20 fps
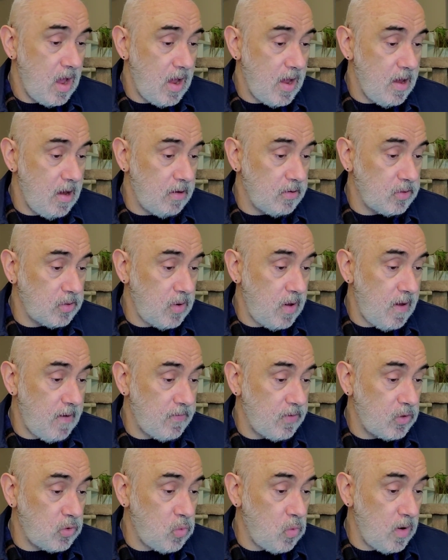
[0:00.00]
I also
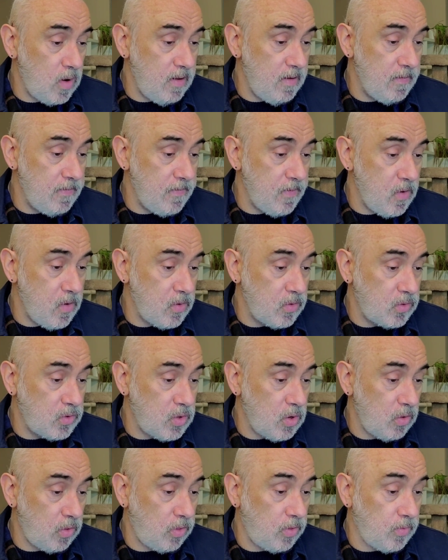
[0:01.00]
have the
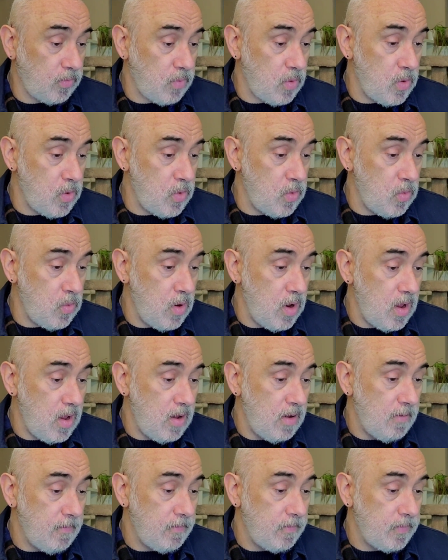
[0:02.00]
21st through
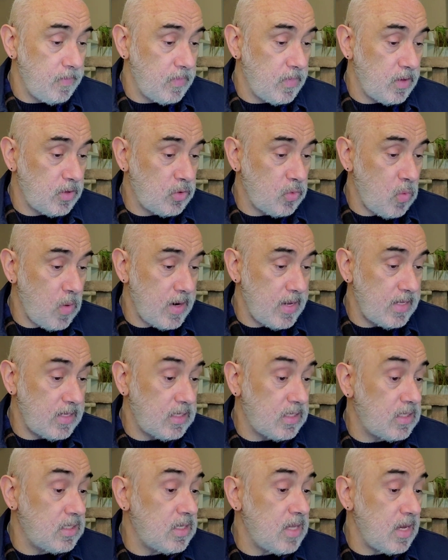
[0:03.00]
the
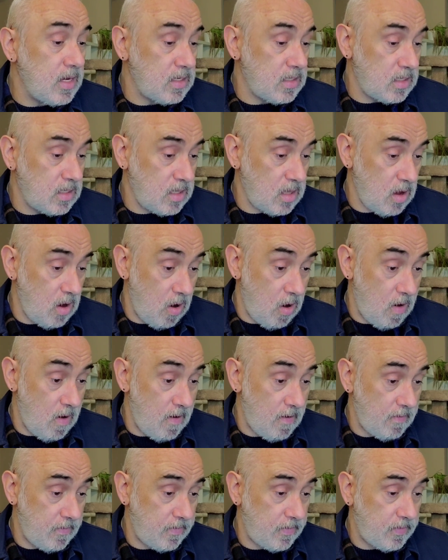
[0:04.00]
26th
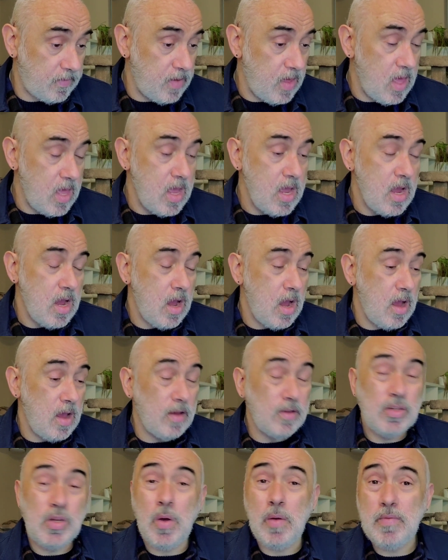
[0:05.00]
off.
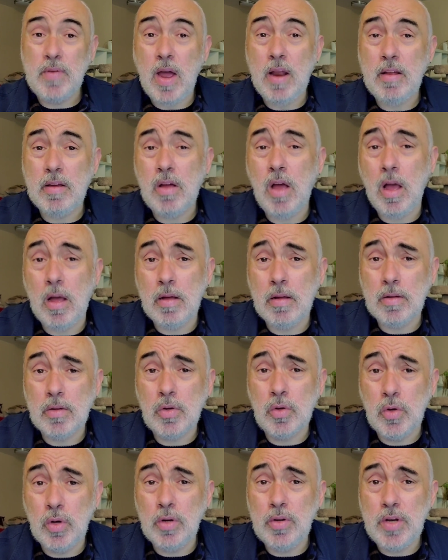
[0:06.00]
So I've got a
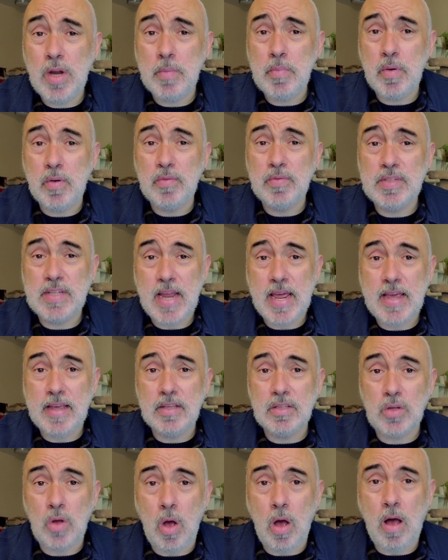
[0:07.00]
good number of
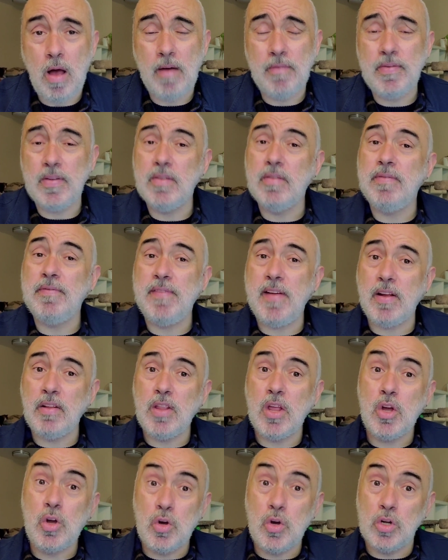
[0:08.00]
days off in
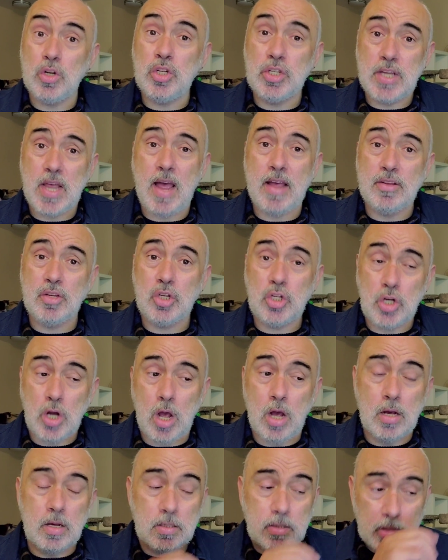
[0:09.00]
fairly good sized
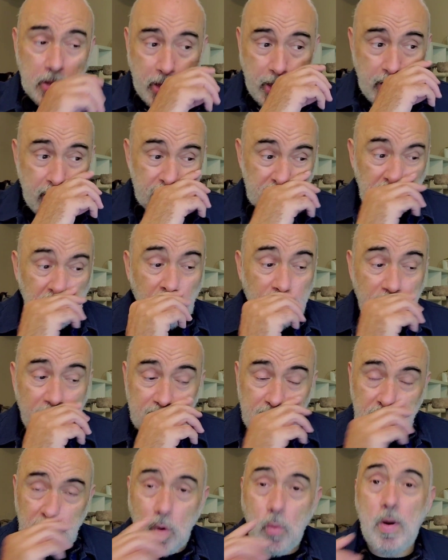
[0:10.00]
chunks. So if I
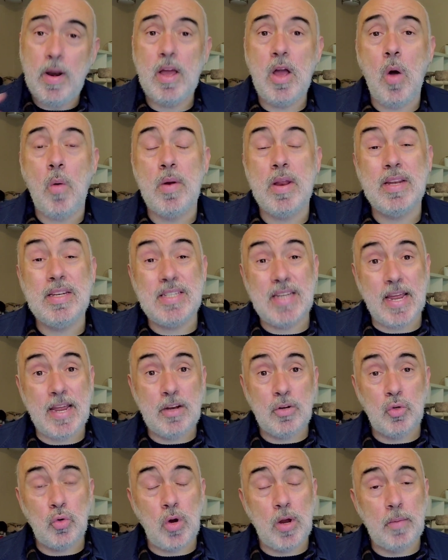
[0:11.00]
do want to go on a
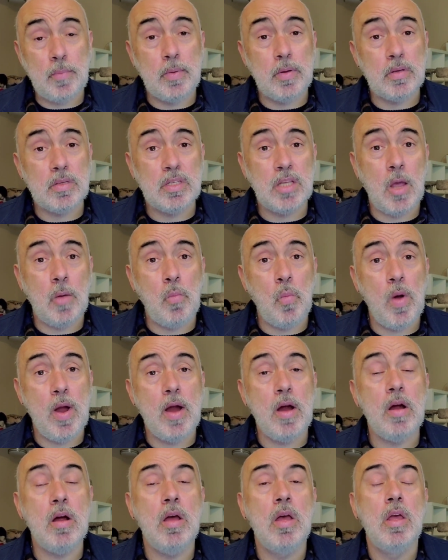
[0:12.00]
day trip
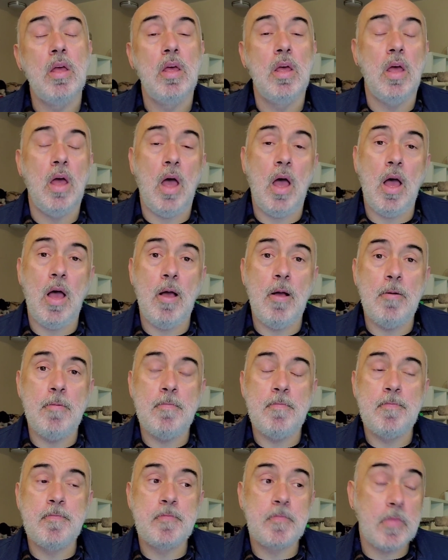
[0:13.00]
somewhere,
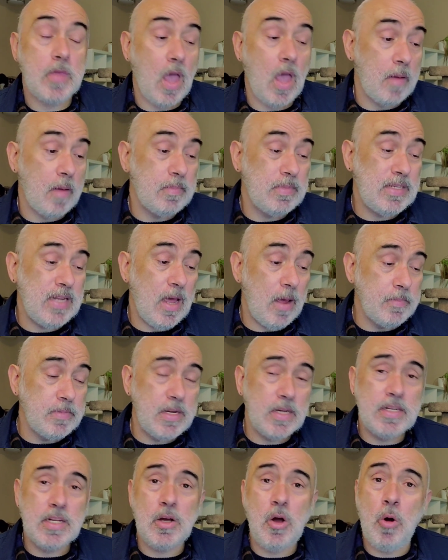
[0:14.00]
I'm
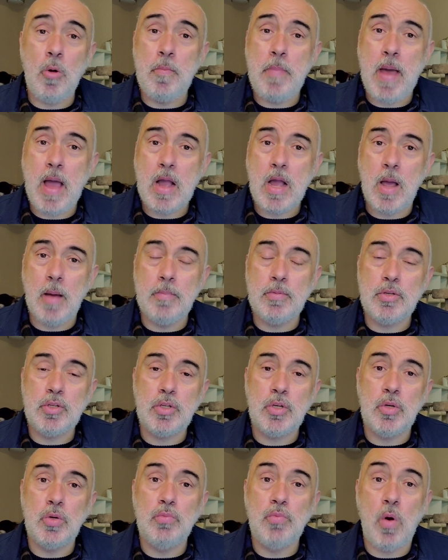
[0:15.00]
tempted to go back up
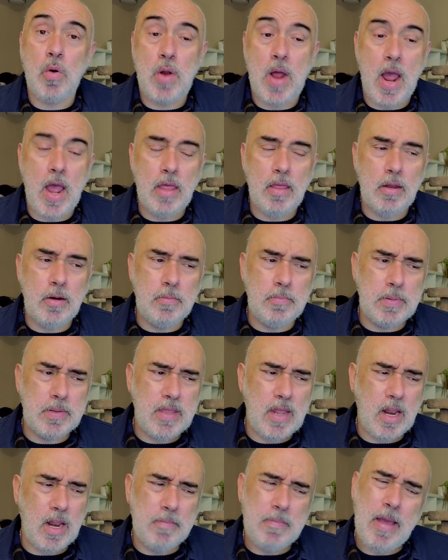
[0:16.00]
to Rhode Island, but
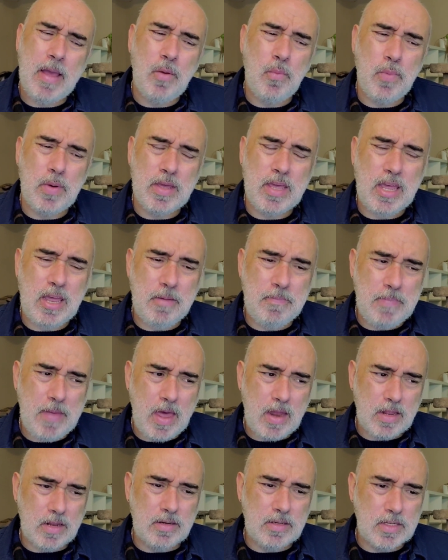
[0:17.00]
then I might keep
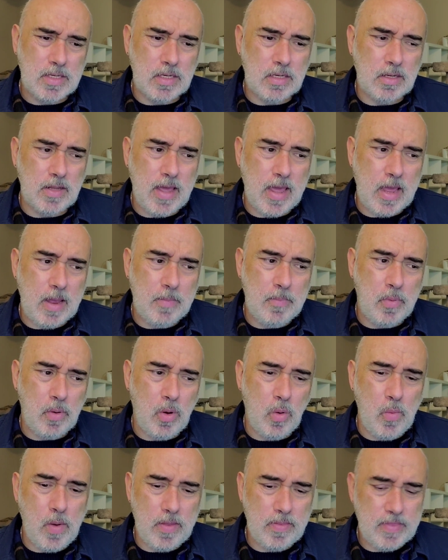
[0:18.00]
that until
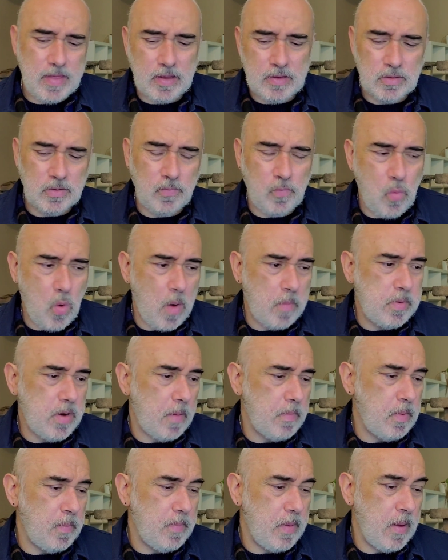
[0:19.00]
April when things have warmed
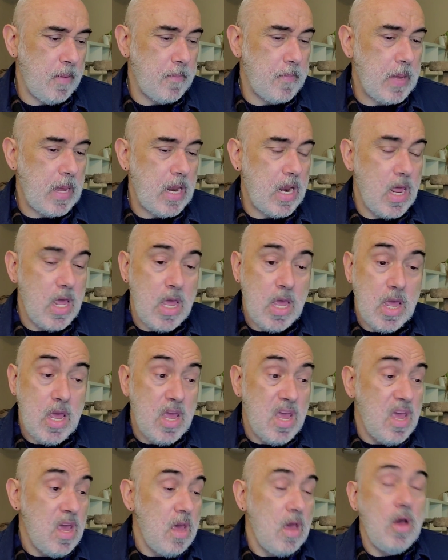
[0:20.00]
up a bit. But
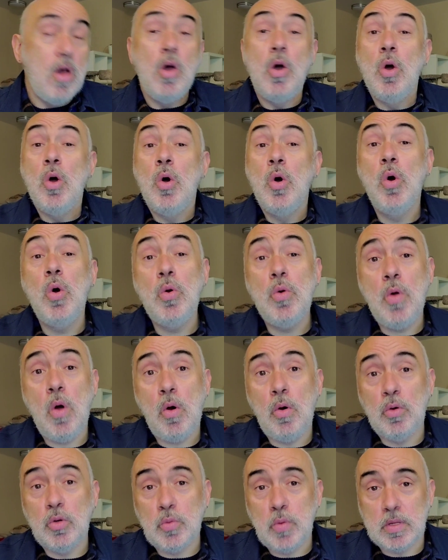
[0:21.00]
who
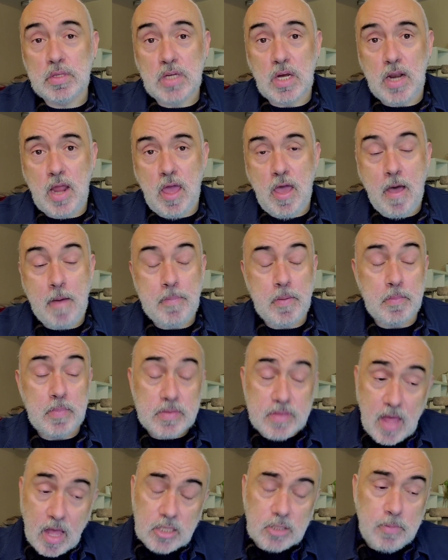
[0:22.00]
knows what's going to happen.
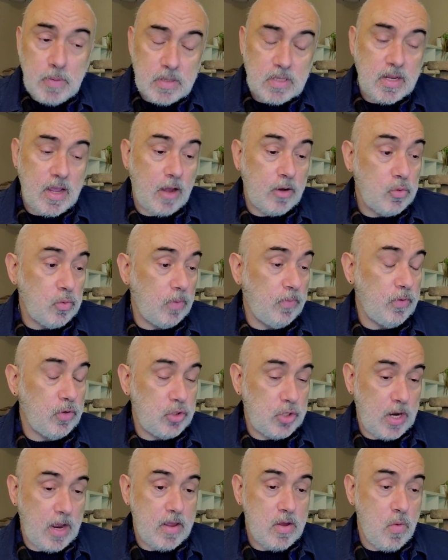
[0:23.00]
But that's my schedule for
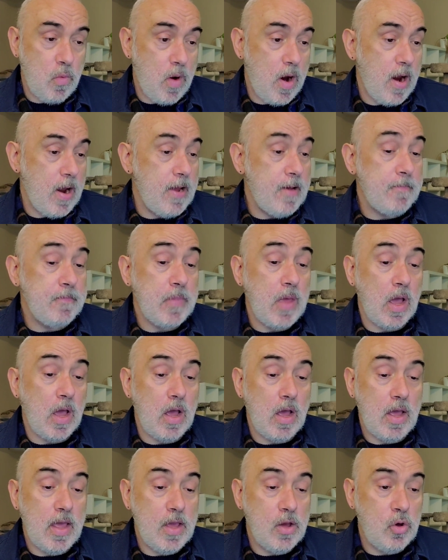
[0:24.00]
January.
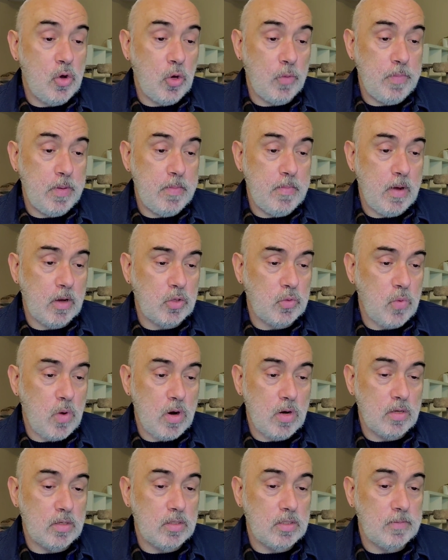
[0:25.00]
It could be much
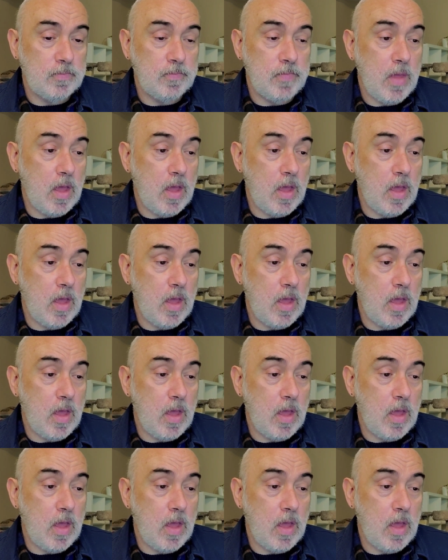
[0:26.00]
worse.